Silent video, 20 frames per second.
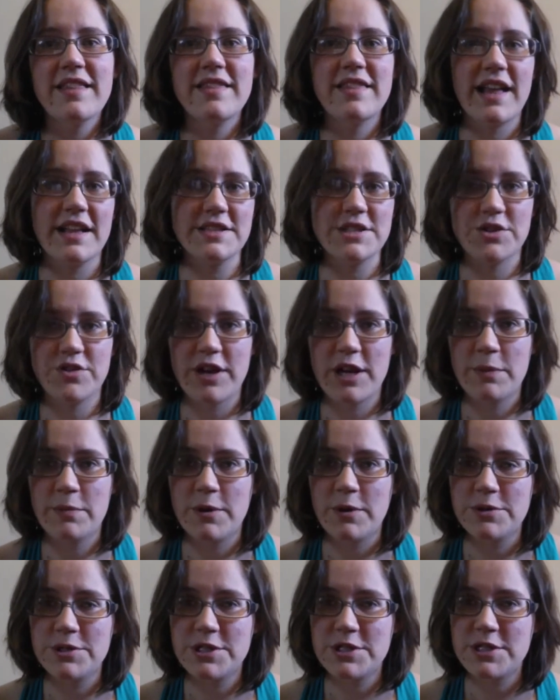that's a great
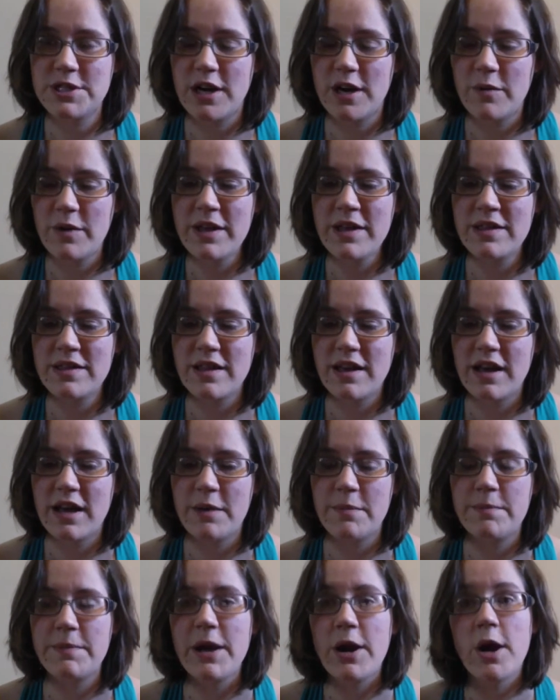approach to start with.
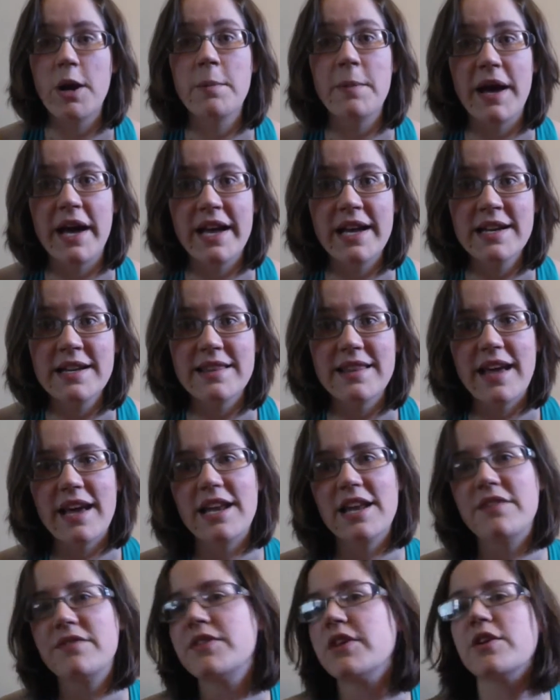Bear in mind
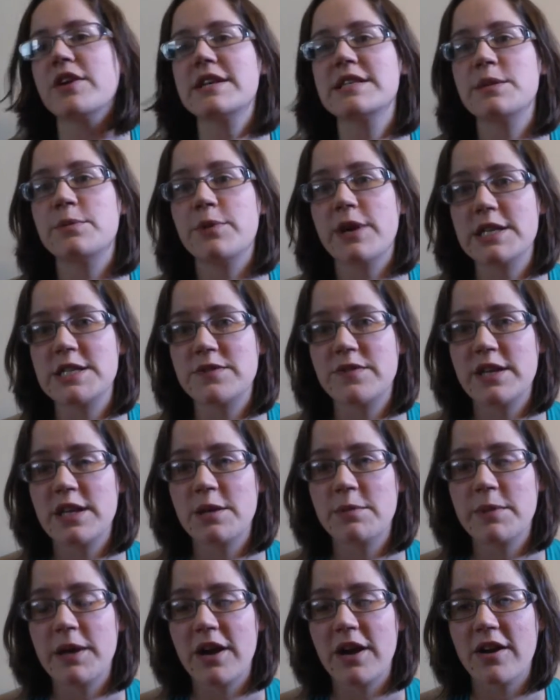that if there is a
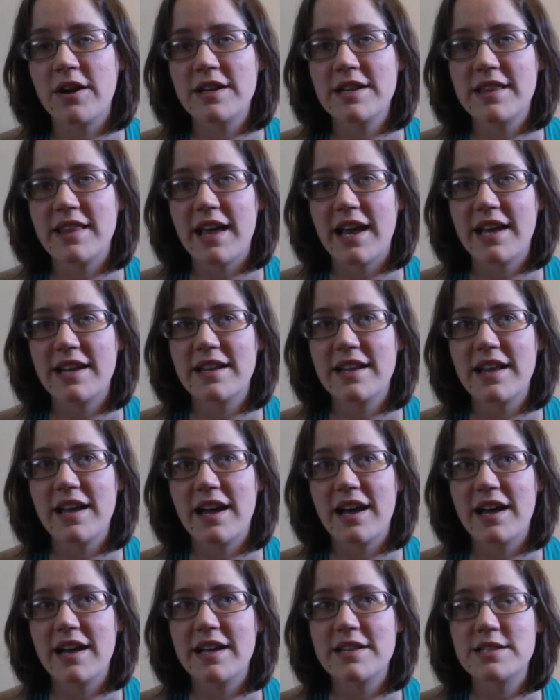breastfeeding parent, that
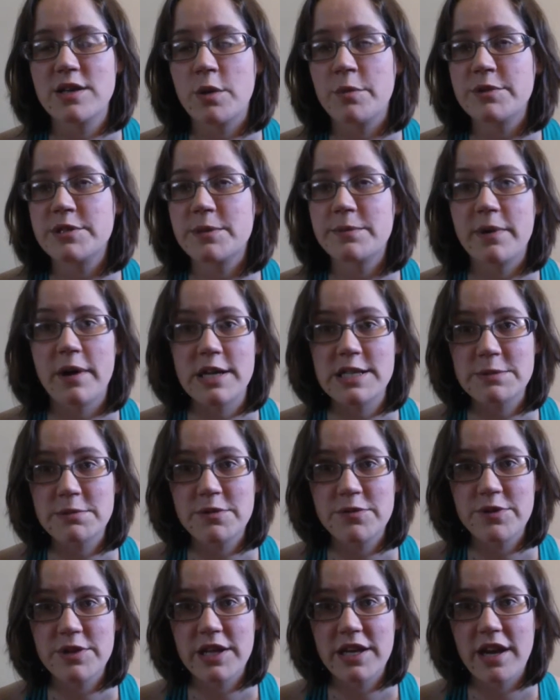it's almost impossible
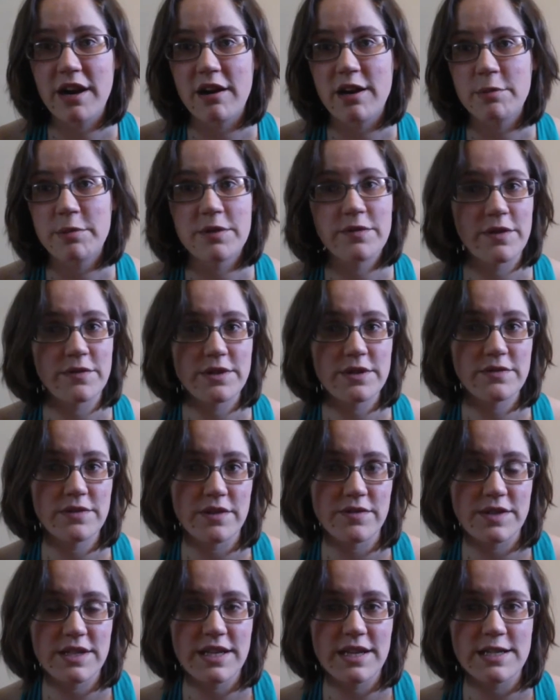for the care to be
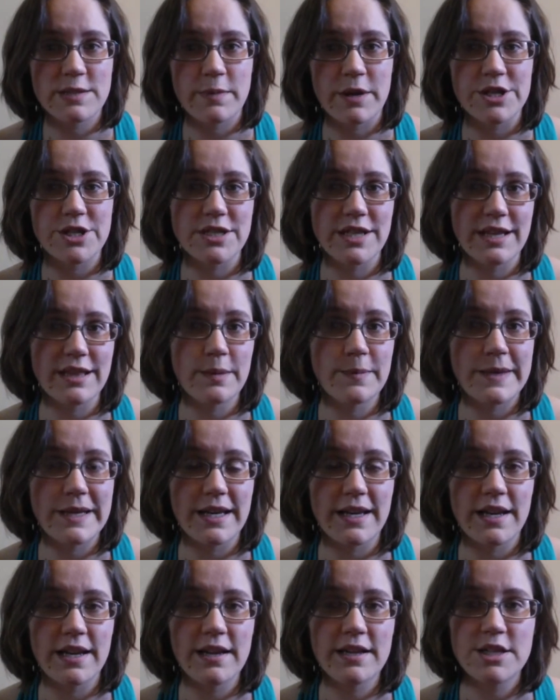50-50, especially at the
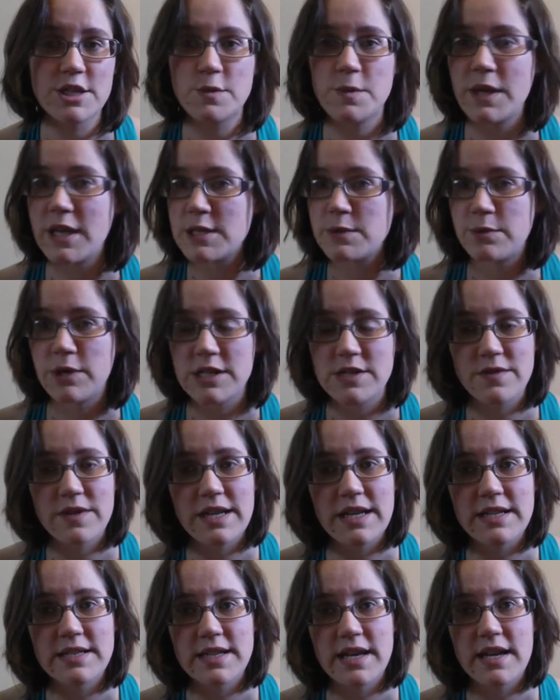beginning, just because
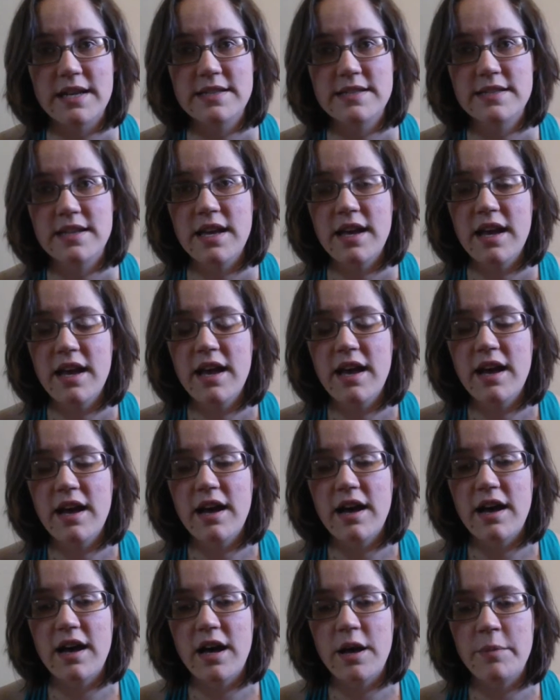breastfeeding takes
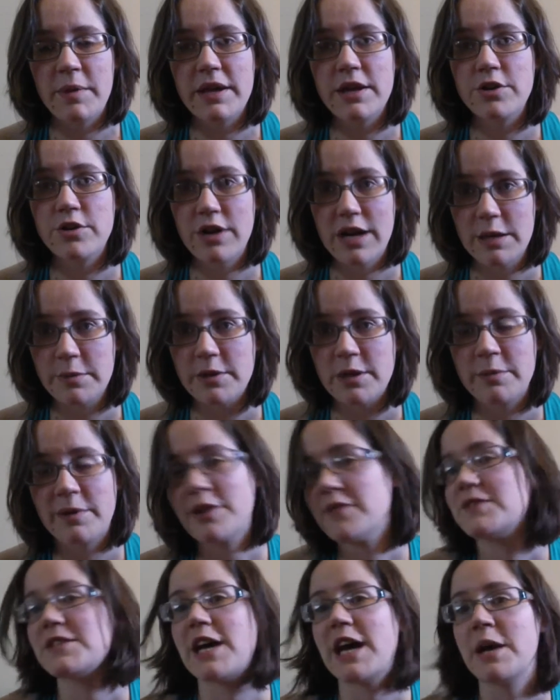an incredible
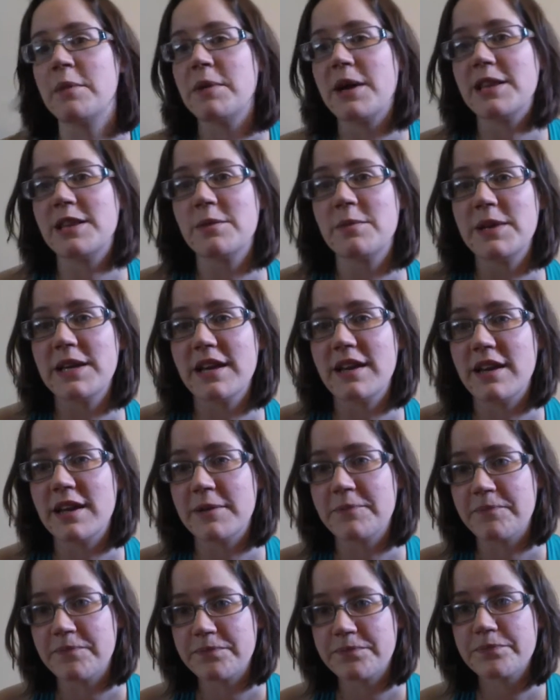amount of time at the
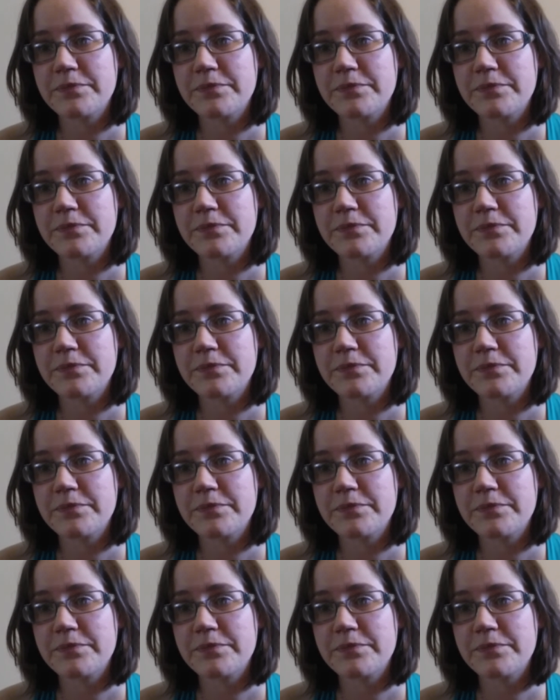beginning.